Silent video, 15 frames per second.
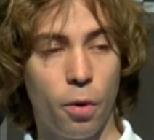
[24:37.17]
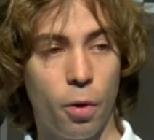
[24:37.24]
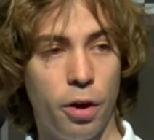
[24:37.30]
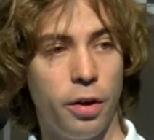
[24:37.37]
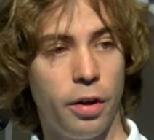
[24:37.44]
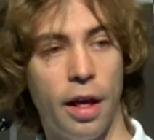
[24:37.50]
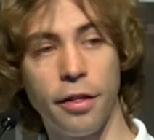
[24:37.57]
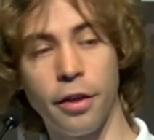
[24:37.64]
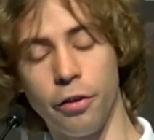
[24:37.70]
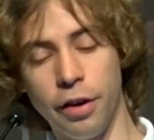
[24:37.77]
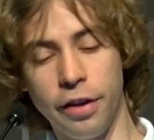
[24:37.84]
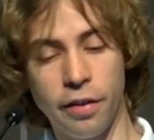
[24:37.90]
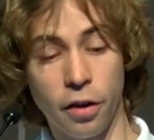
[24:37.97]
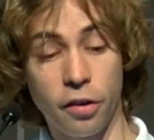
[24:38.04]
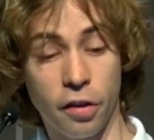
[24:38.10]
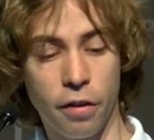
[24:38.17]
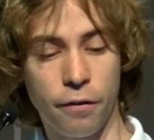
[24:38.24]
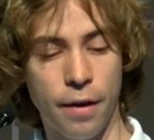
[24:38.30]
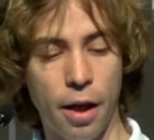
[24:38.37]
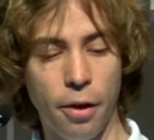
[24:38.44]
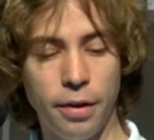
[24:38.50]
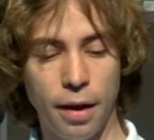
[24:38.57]
or other researchers
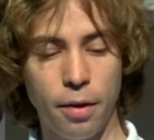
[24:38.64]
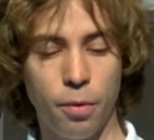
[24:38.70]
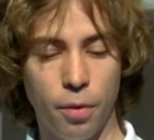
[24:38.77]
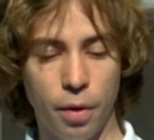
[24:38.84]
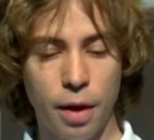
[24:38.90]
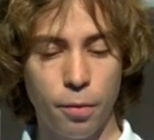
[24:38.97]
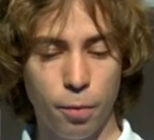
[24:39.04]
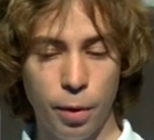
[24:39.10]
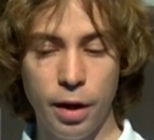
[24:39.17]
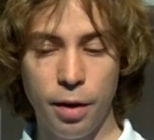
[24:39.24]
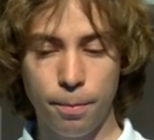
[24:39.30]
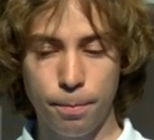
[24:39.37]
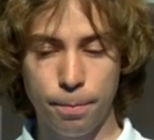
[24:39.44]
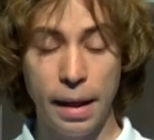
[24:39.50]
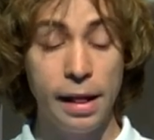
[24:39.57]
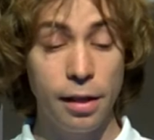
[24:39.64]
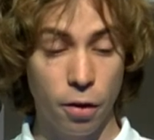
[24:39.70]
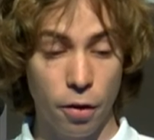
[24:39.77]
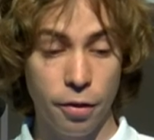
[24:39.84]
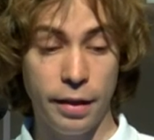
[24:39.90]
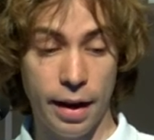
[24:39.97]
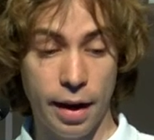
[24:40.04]
found, and we built
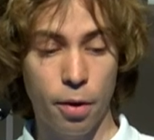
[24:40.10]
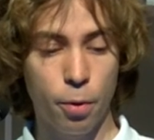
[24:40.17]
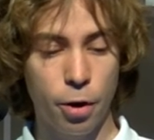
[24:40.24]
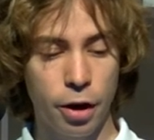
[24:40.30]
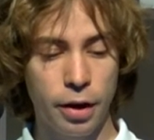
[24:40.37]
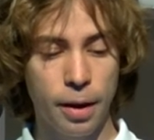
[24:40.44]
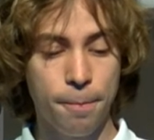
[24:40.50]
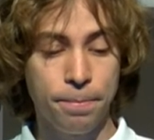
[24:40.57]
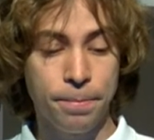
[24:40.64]
on their work,